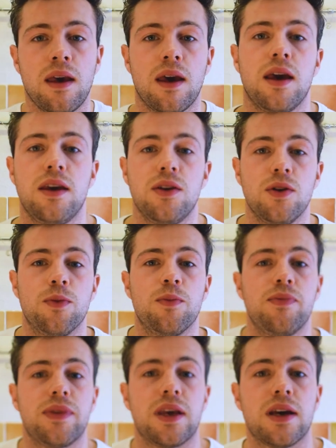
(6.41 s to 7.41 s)
Hey you,
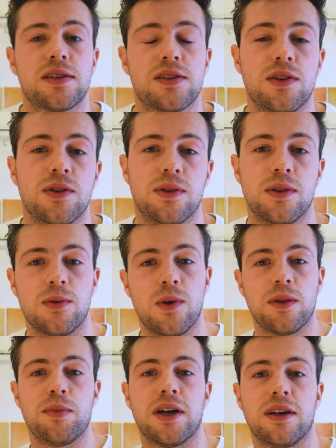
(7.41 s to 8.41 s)
yes you, the
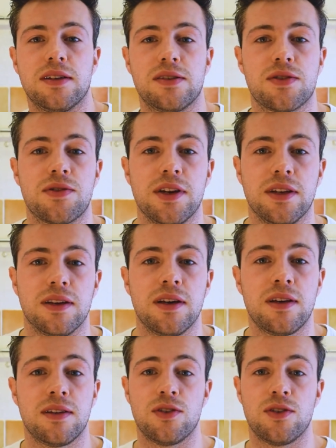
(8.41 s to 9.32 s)
one behind the screen.